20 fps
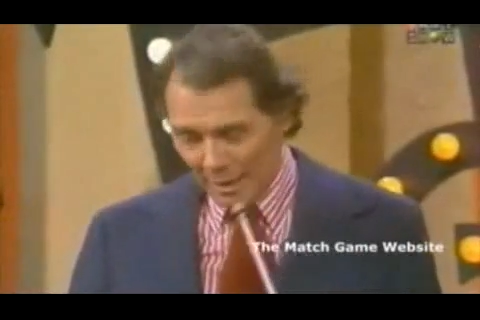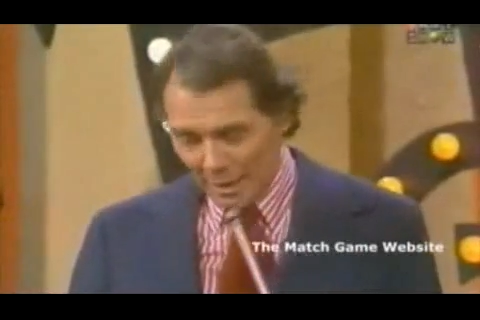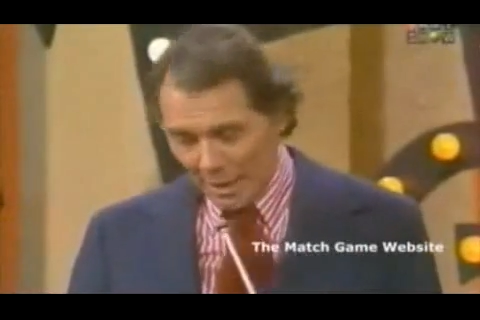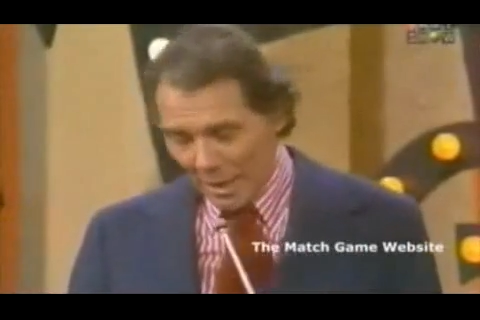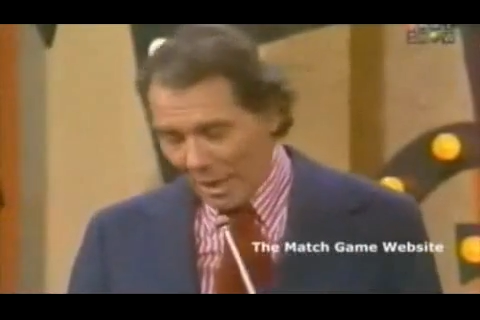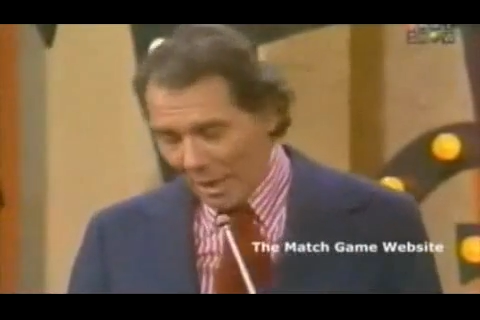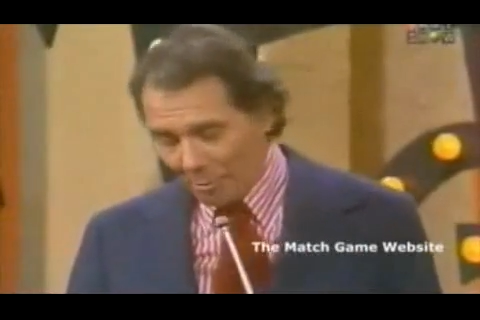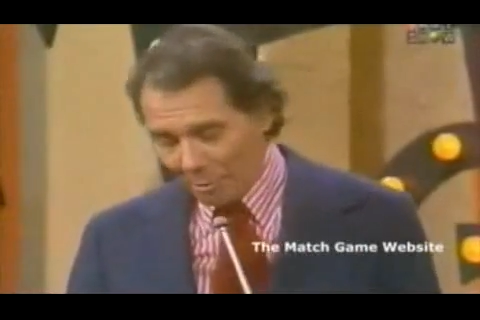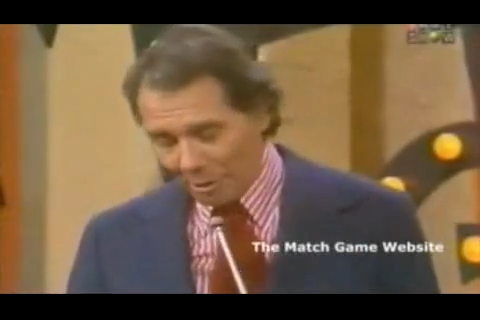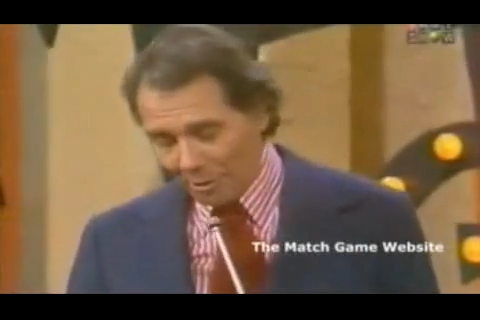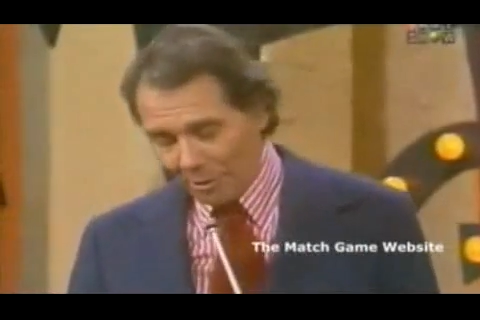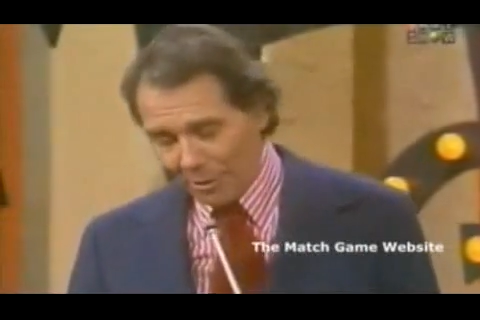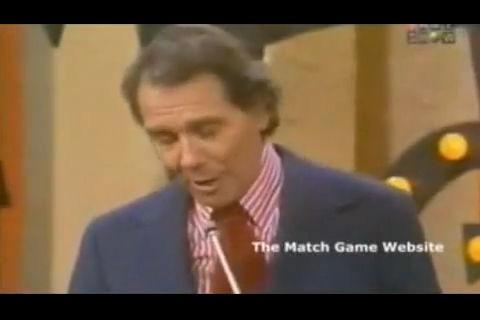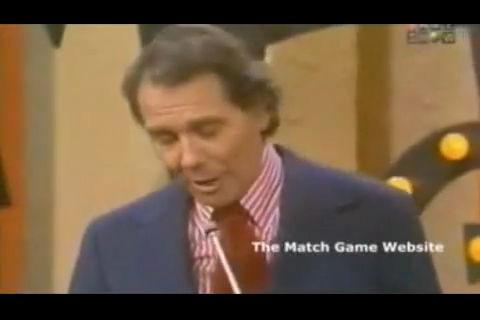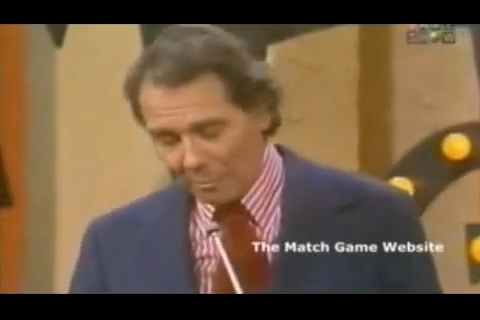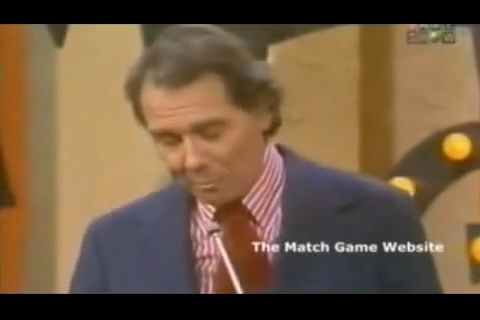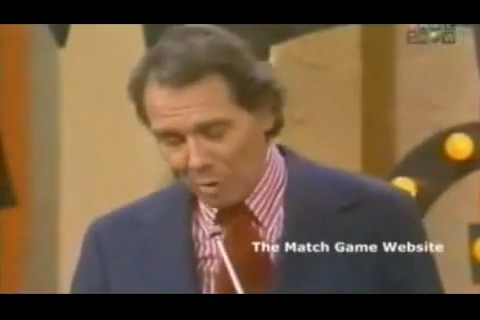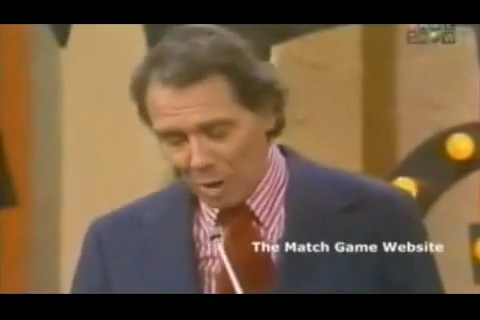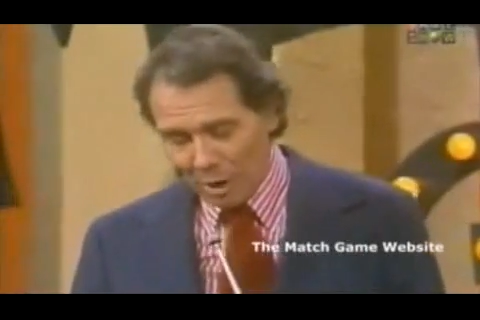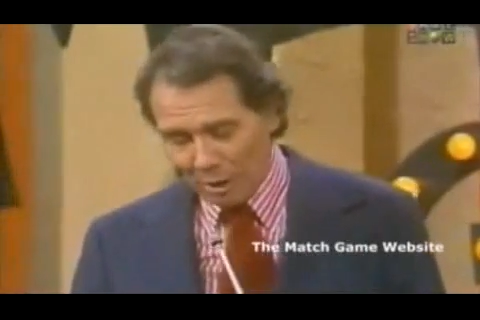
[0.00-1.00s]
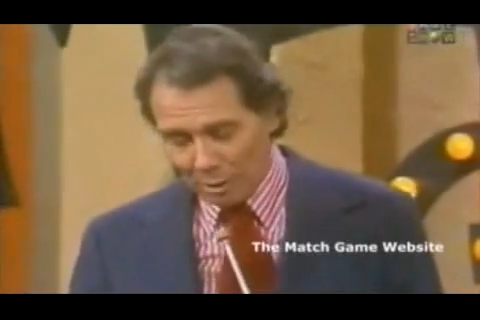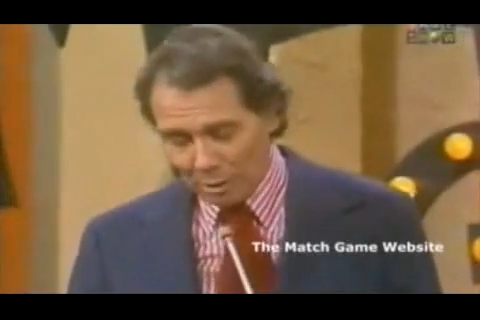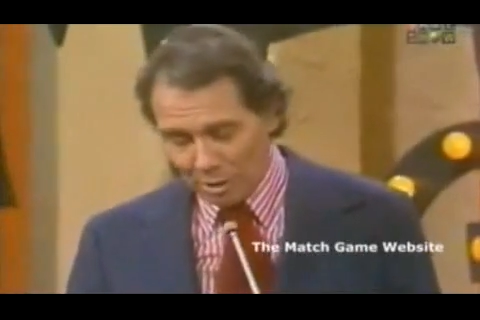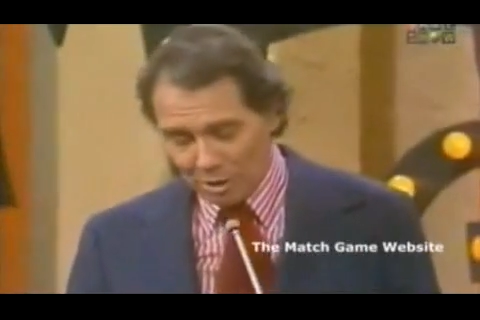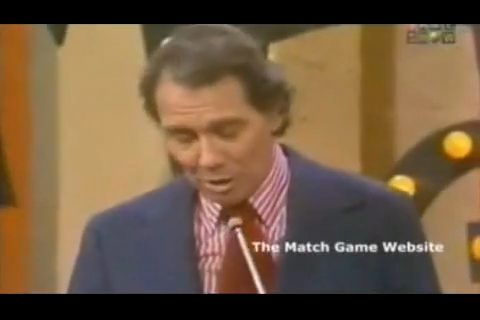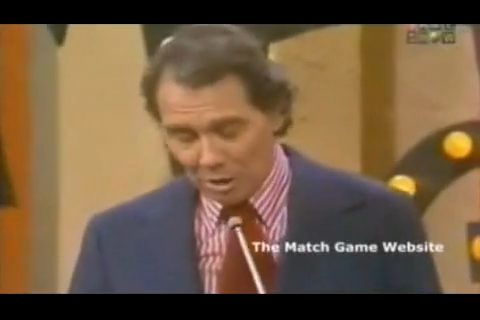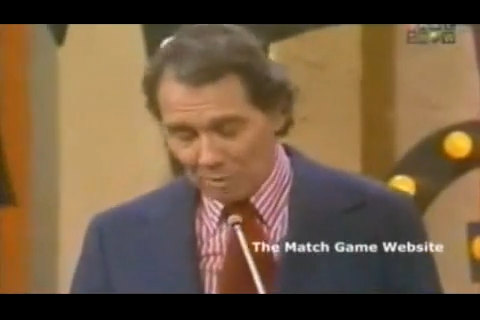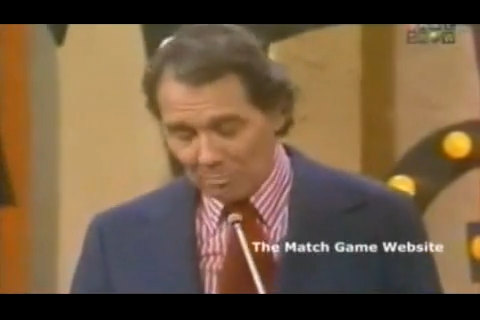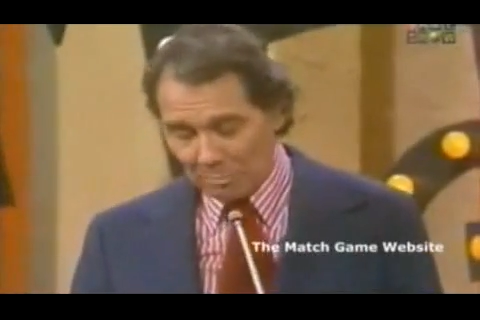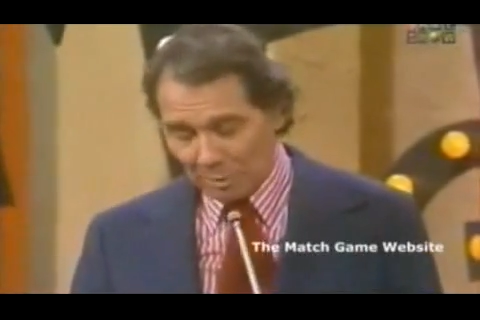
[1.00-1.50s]
That's I want right, to thank Gene. Mark
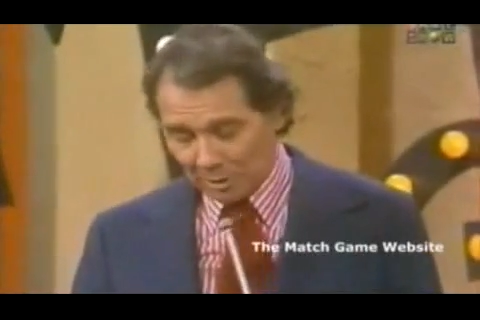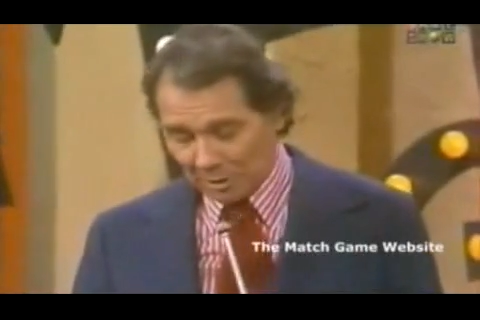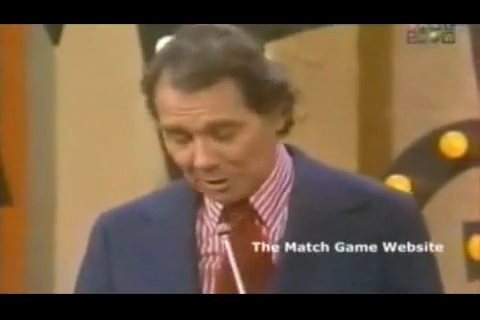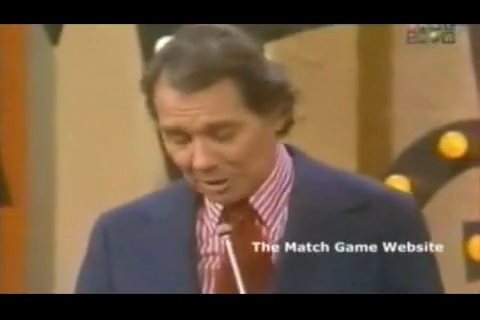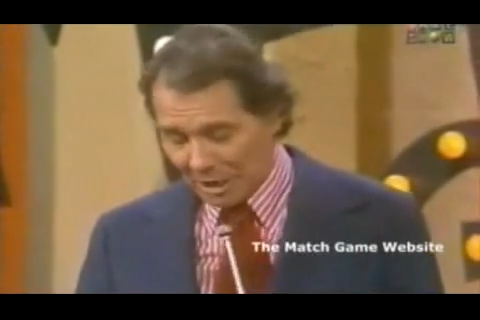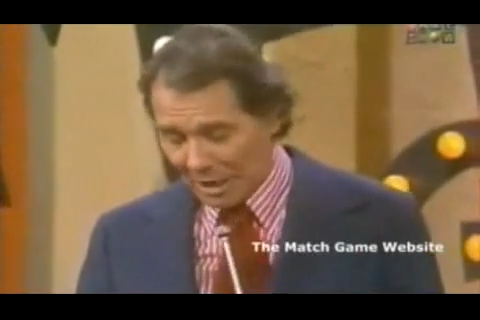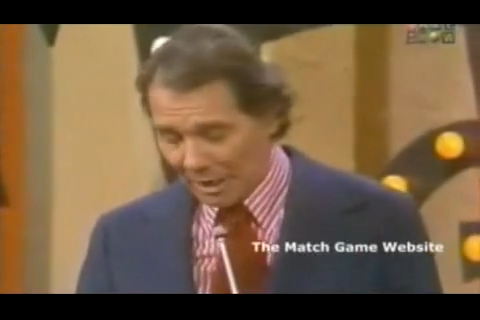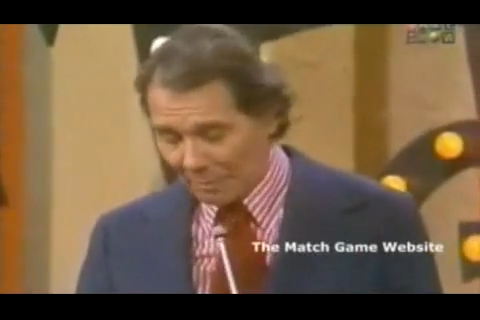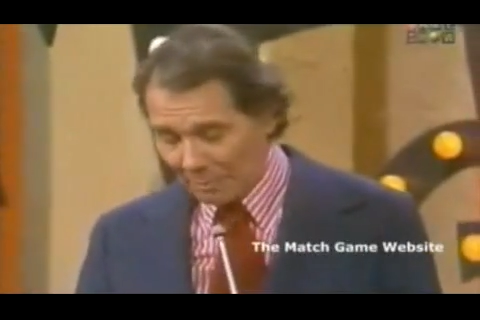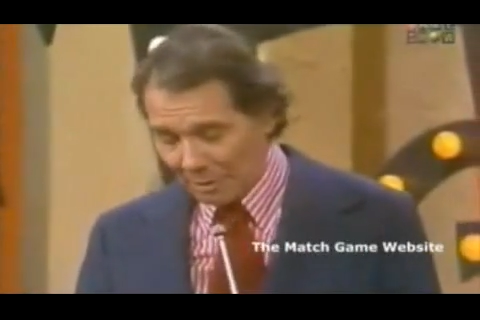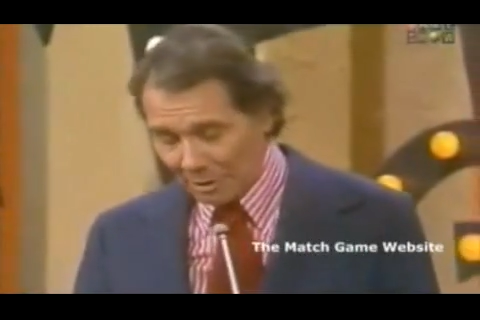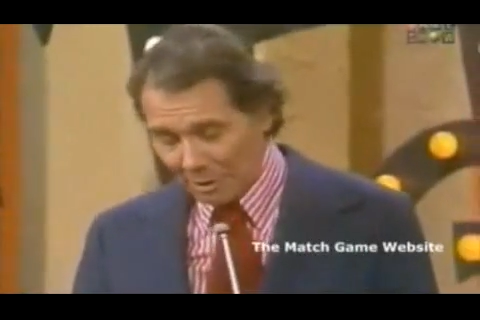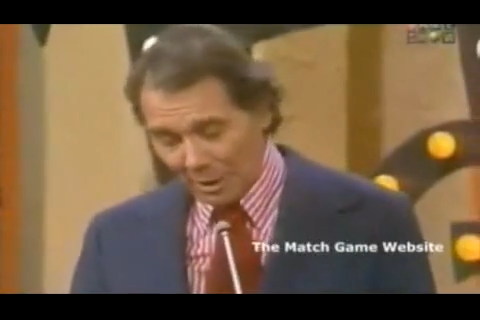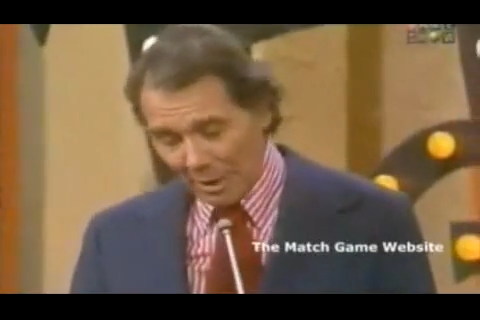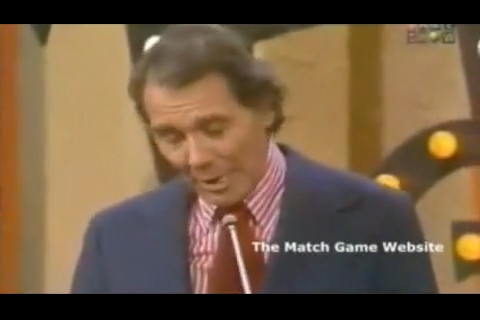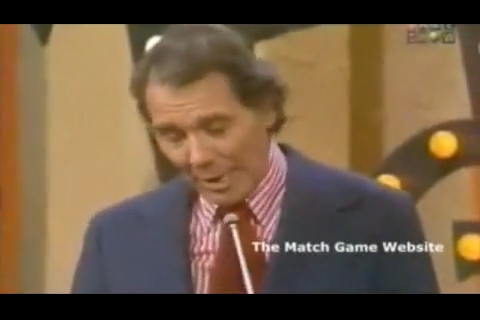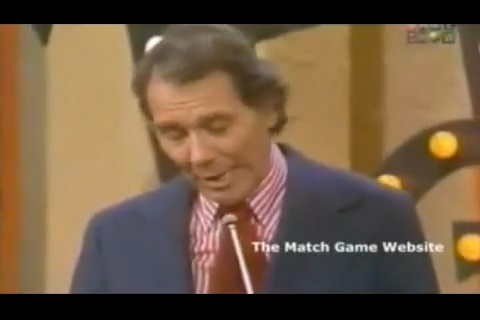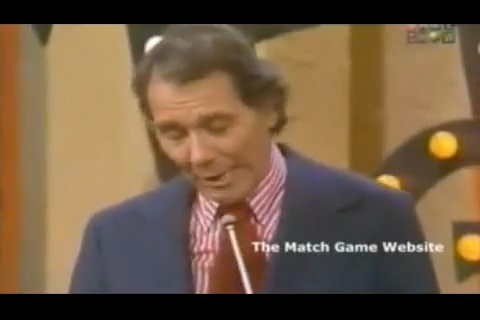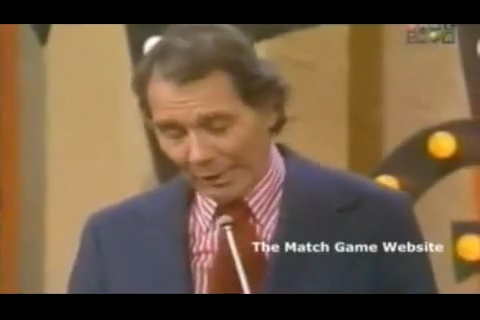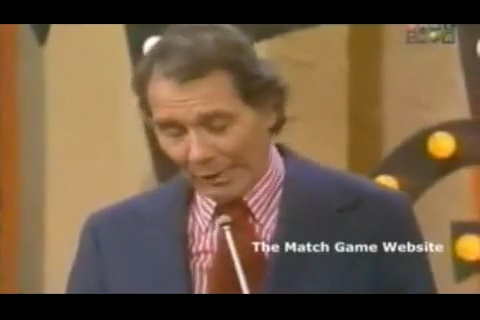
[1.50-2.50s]
Goodson and Bill Todman oh.